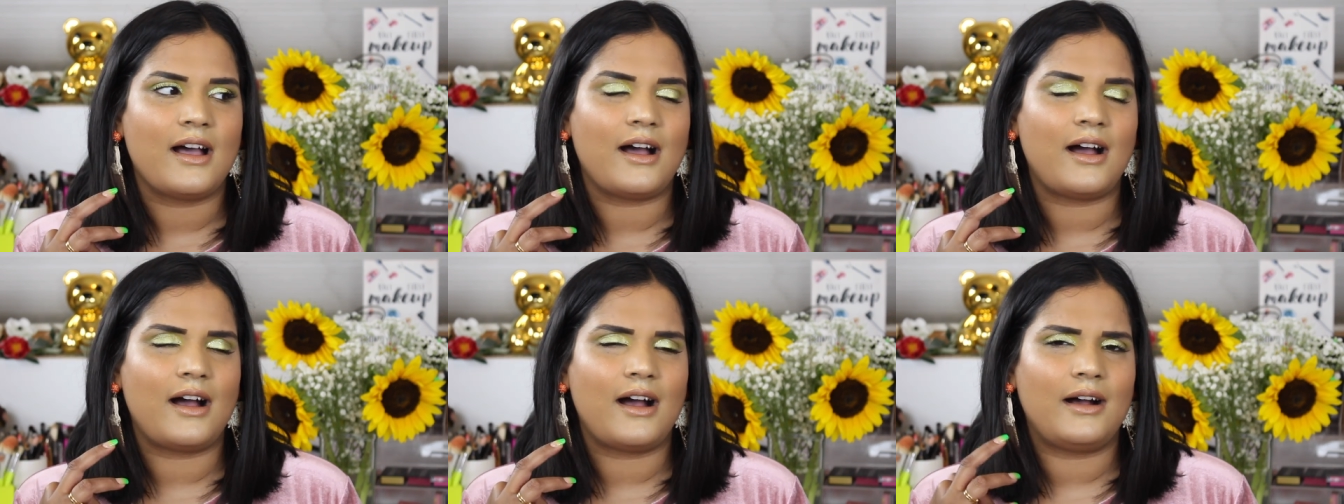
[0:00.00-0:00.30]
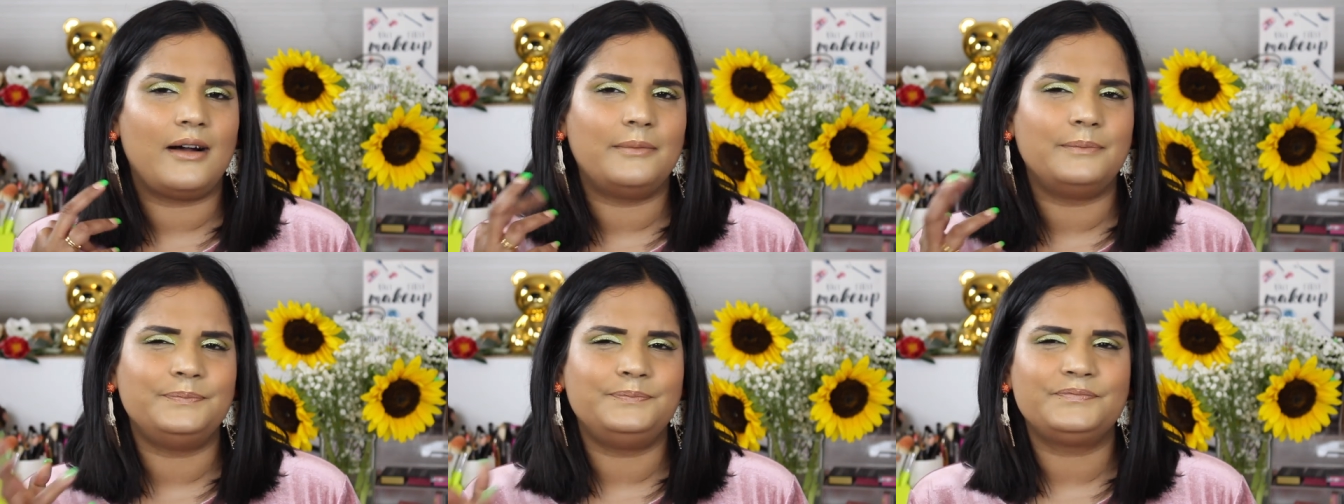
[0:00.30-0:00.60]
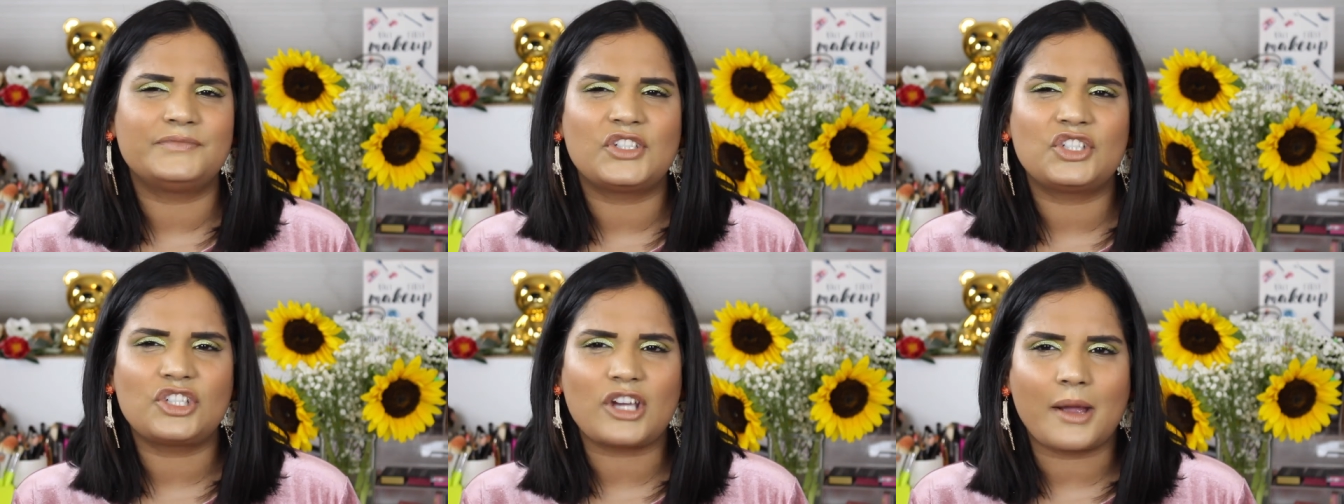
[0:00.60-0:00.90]

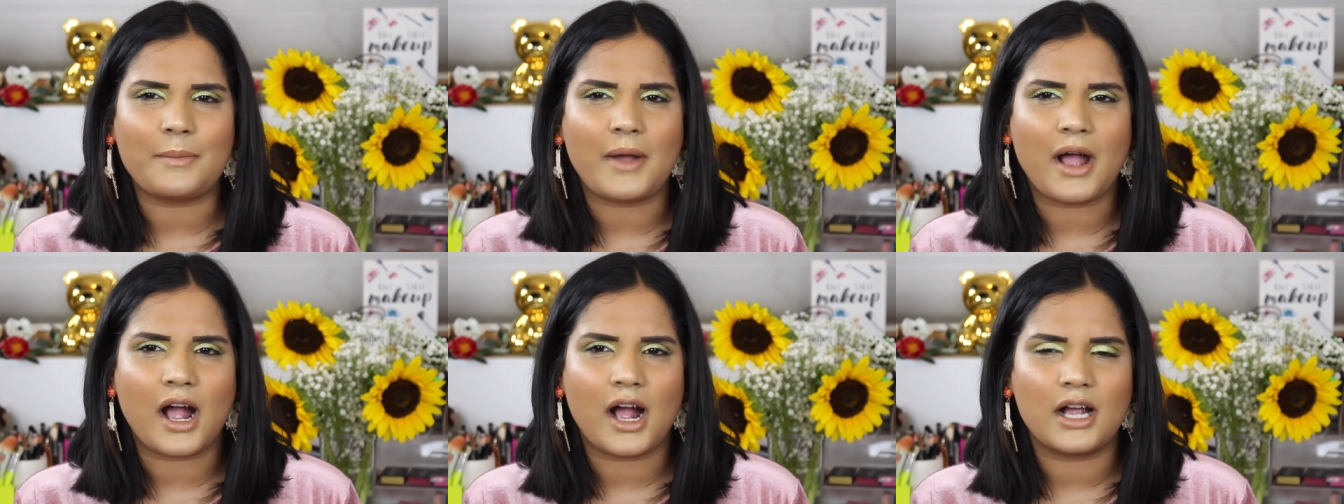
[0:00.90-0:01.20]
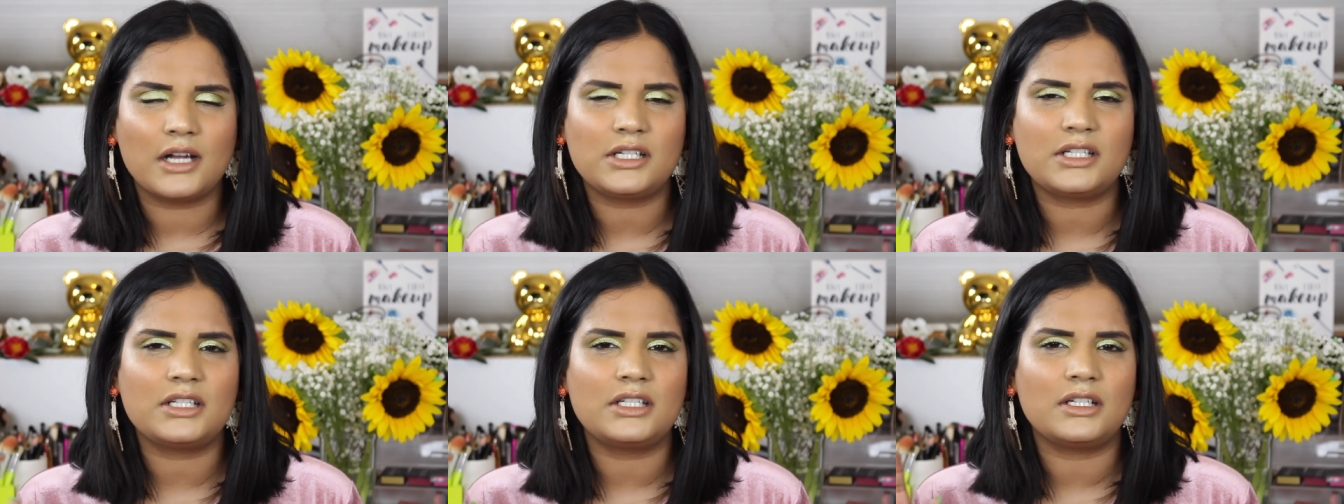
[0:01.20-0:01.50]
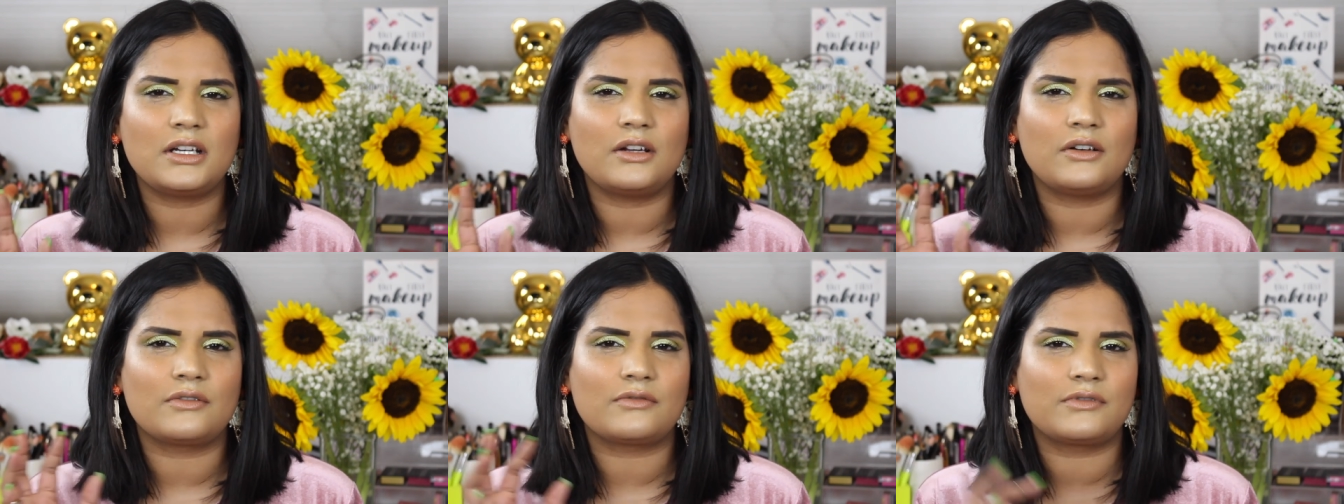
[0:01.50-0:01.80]
um, Shop
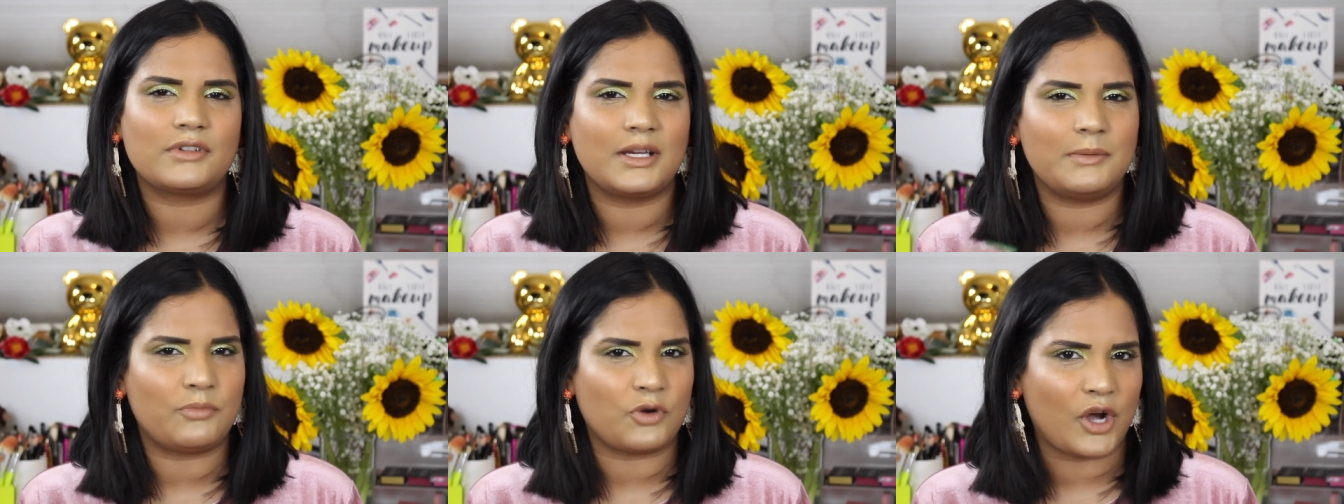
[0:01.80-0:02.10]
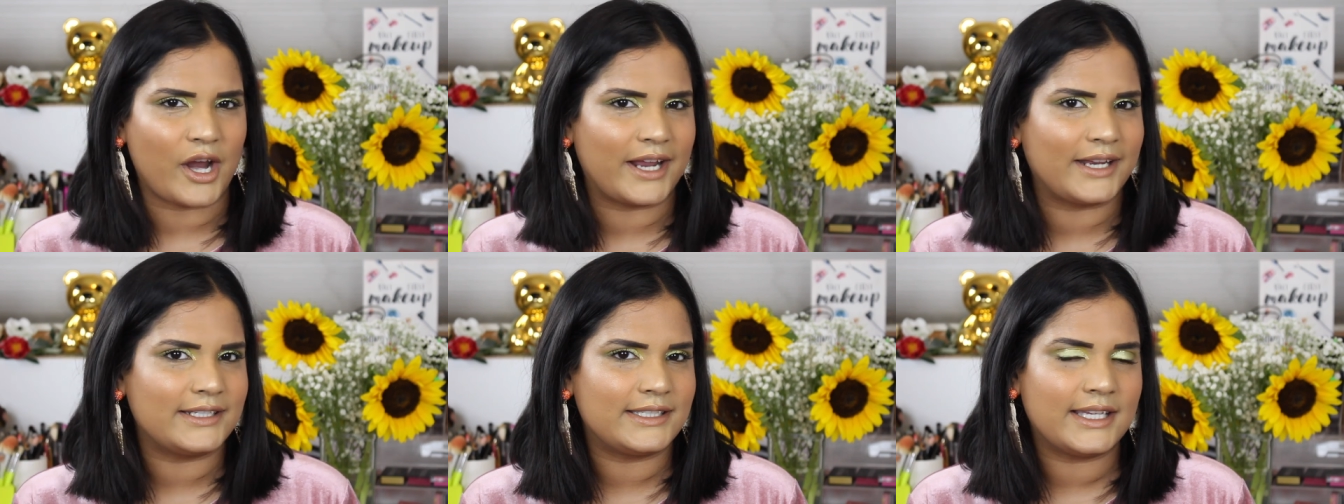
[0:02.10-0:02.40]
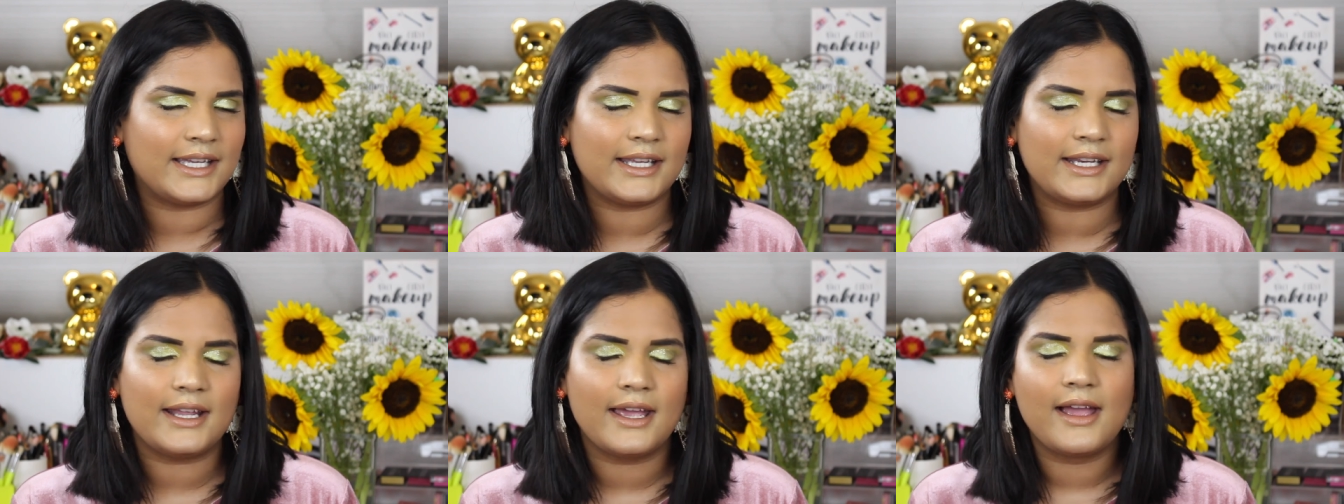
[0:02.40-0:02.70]
Hush
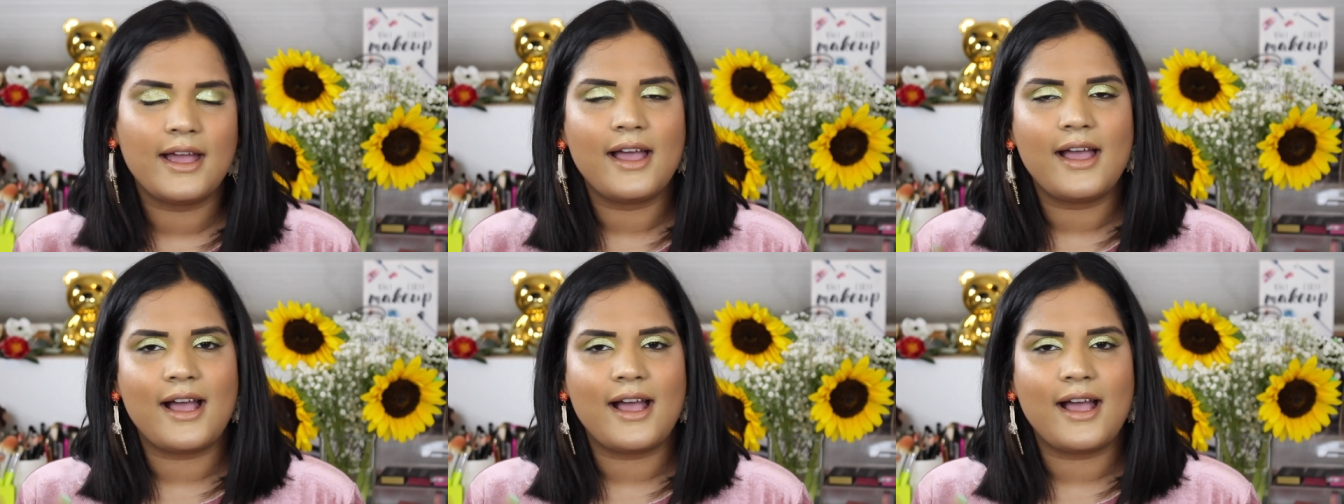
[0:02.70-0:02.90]
rebranded.